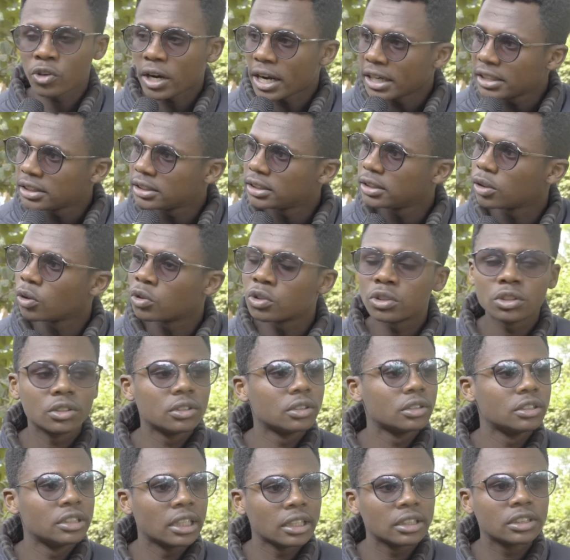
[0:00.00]
rice, or
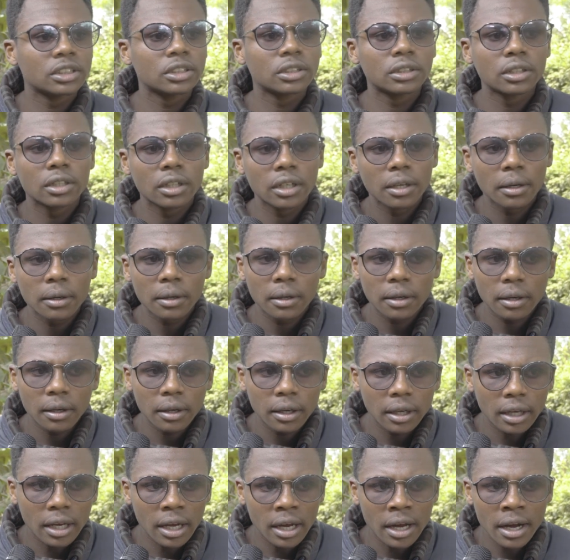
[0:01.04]
just
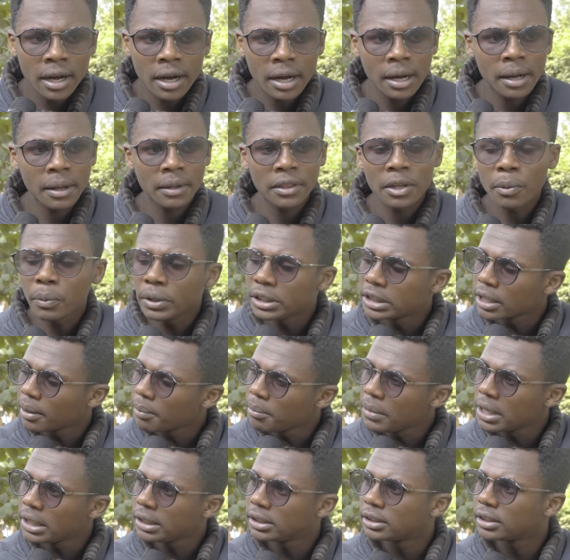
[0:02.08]
the
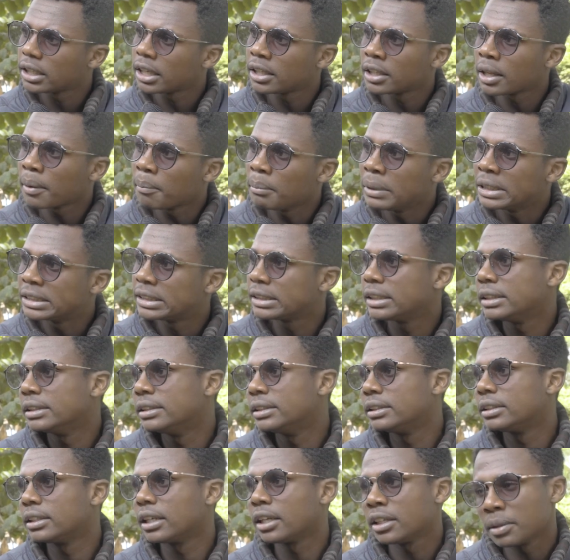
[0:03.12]
Weetabix and the
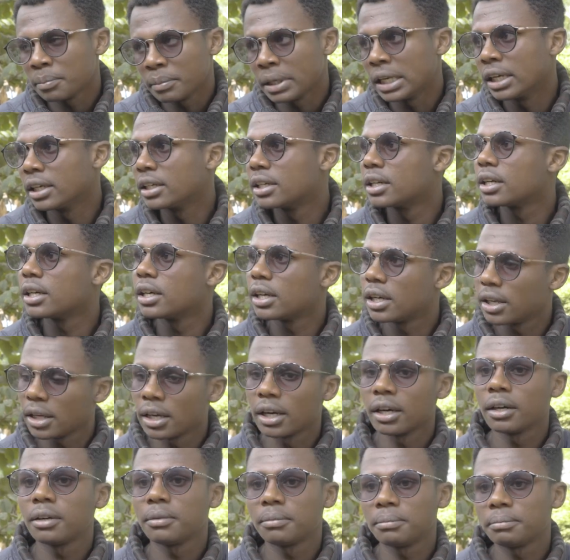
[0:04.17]
biscuits and milk.
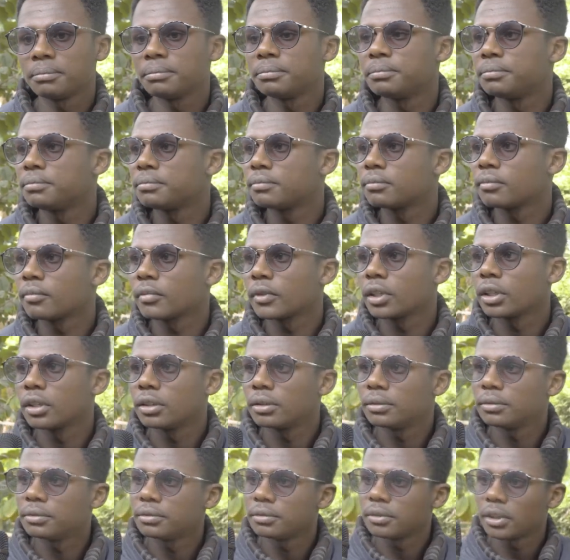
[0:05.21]
Yeah.
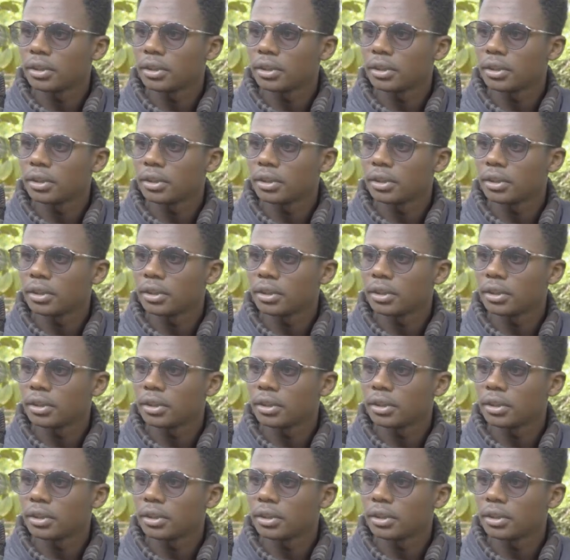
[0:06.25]
And